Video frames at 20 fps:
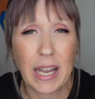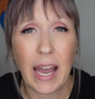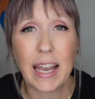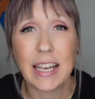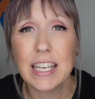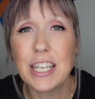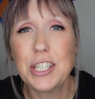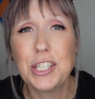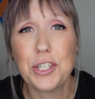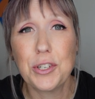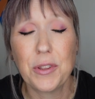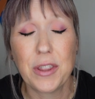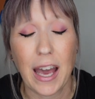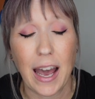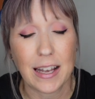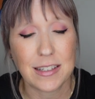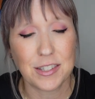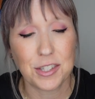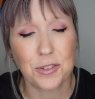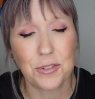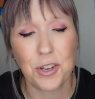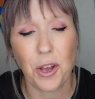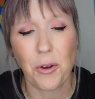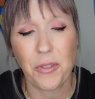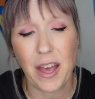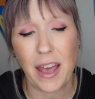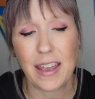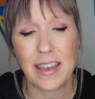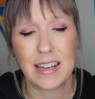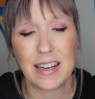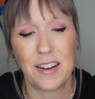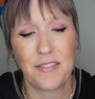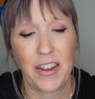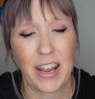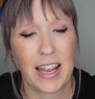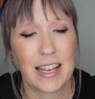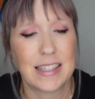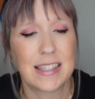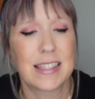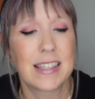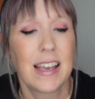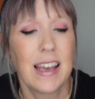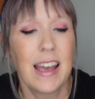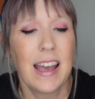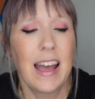I can do that. So know that in advance.